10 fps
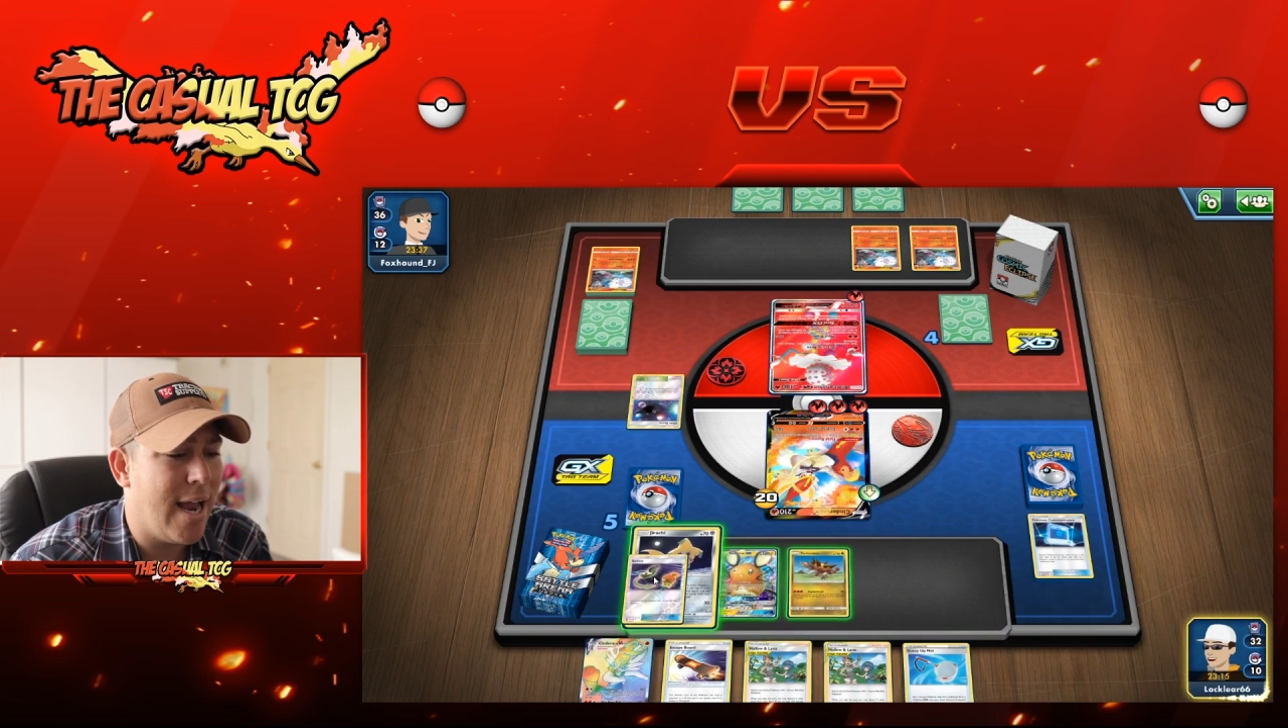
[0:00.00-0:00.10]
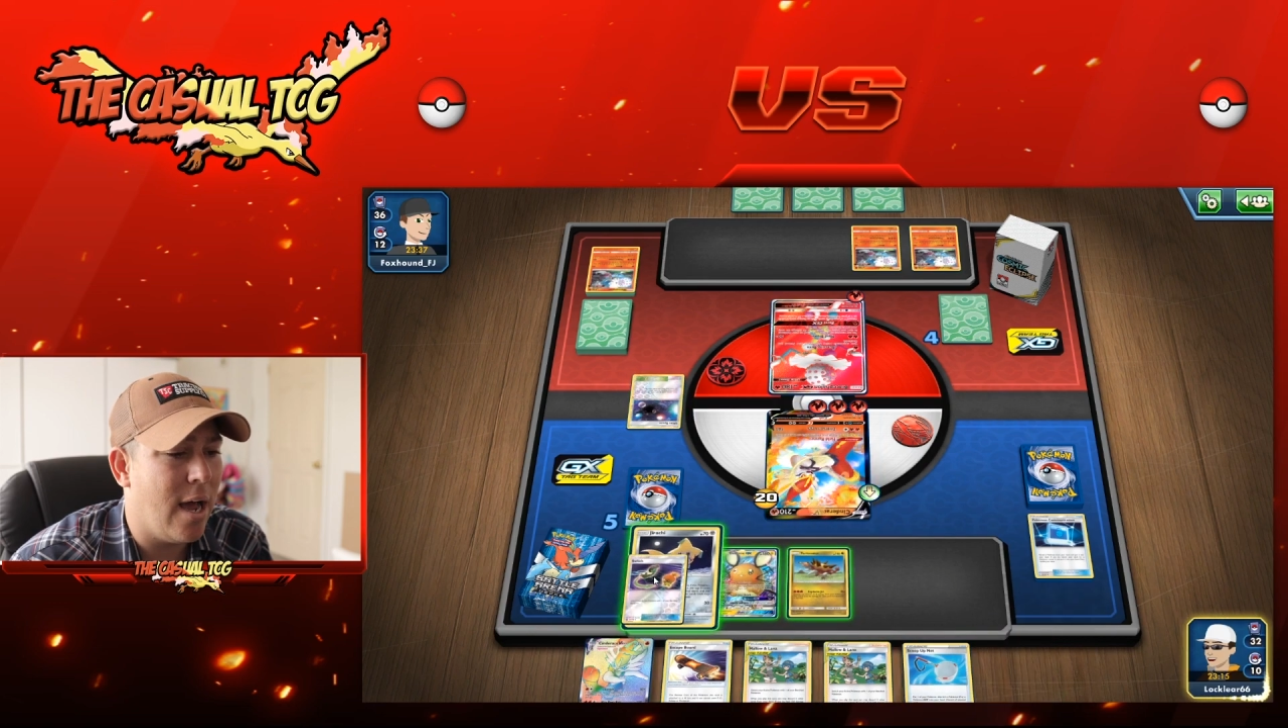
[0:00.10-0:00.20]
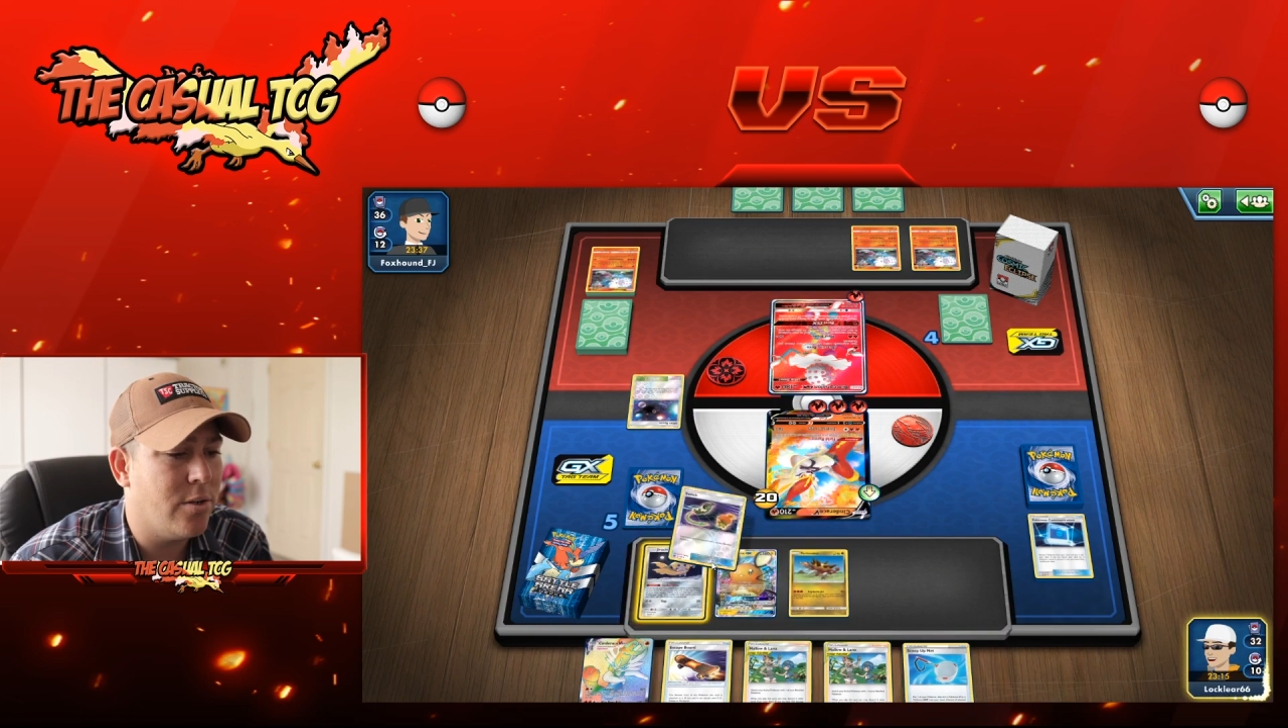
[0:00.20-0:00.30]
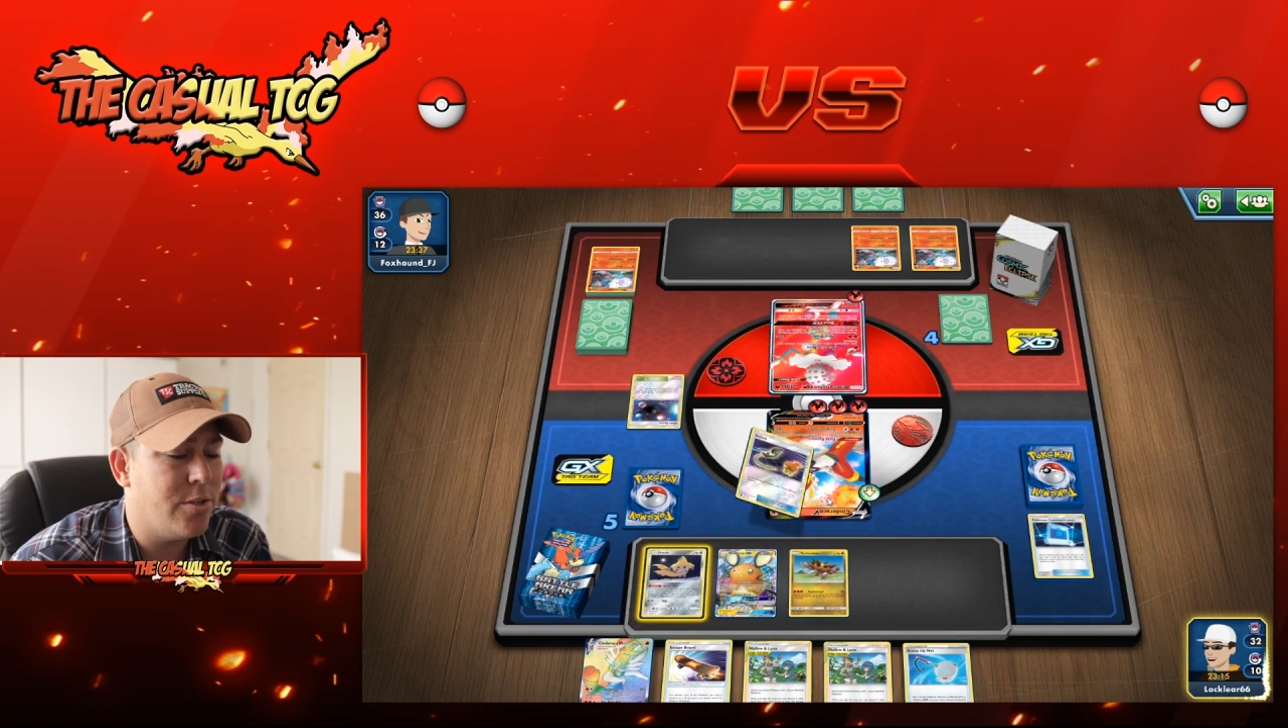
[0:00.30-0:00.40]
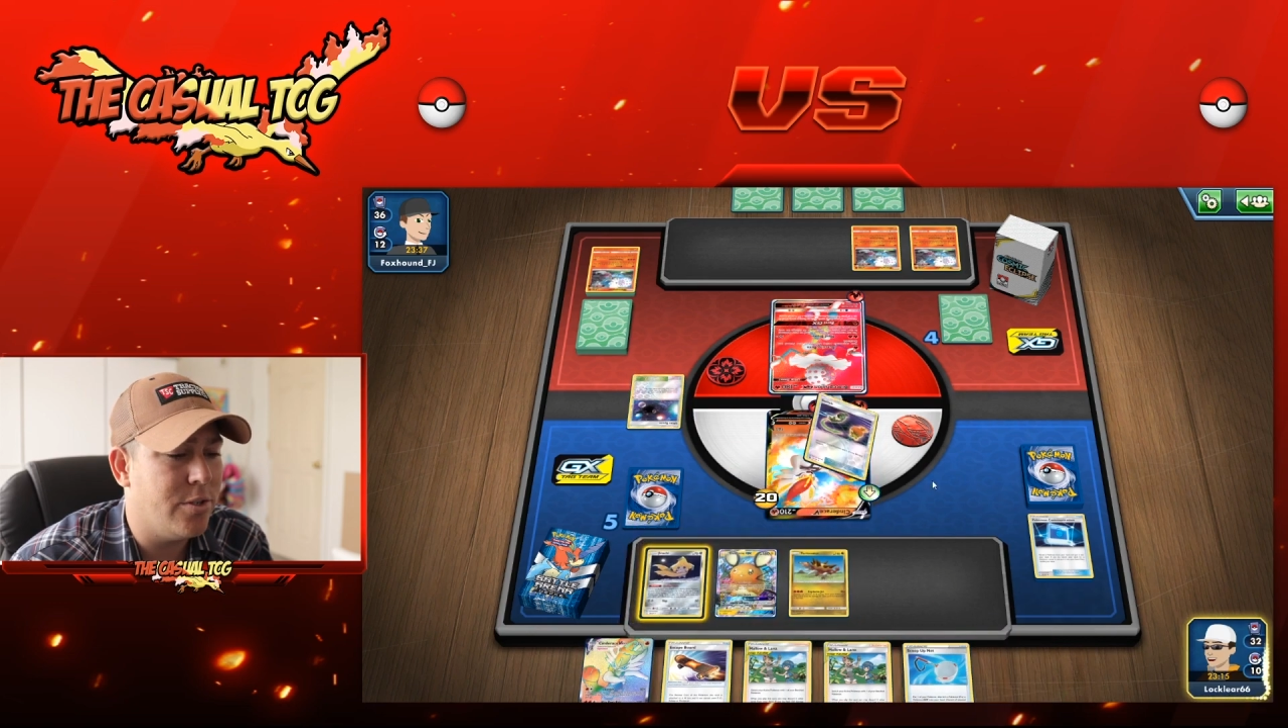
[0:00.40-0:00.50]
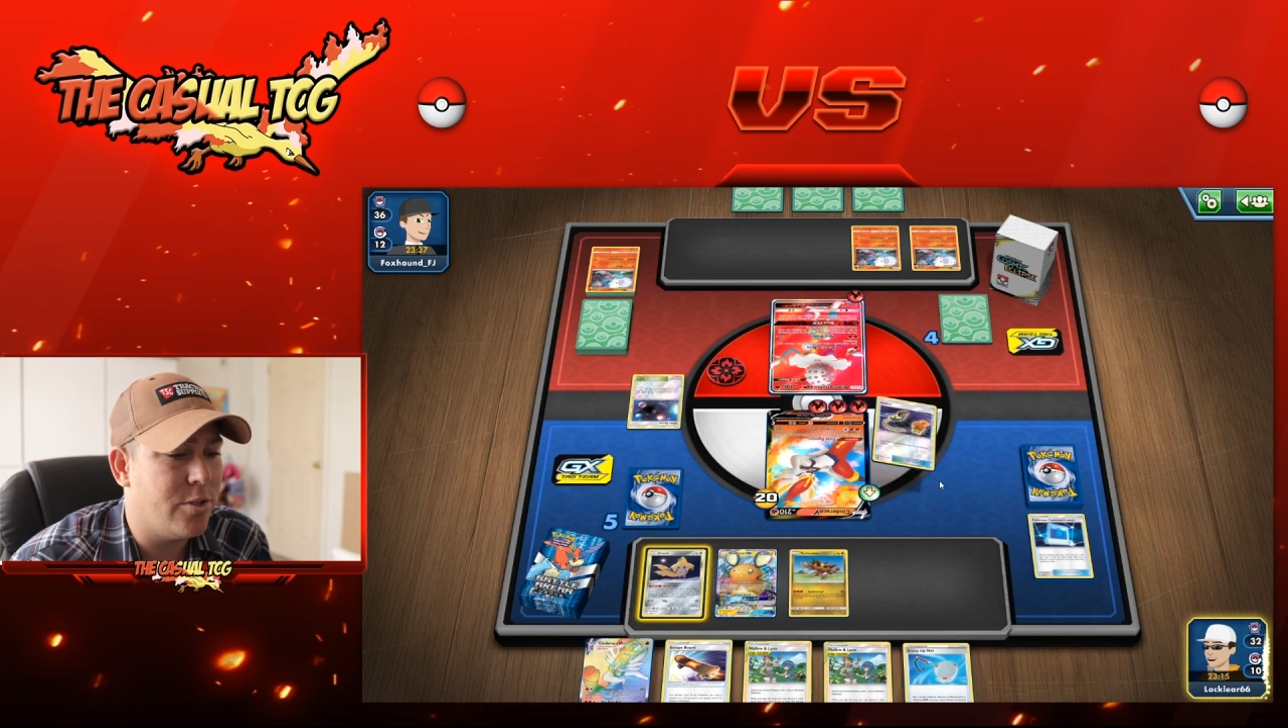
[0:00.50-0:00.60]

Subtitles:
out to the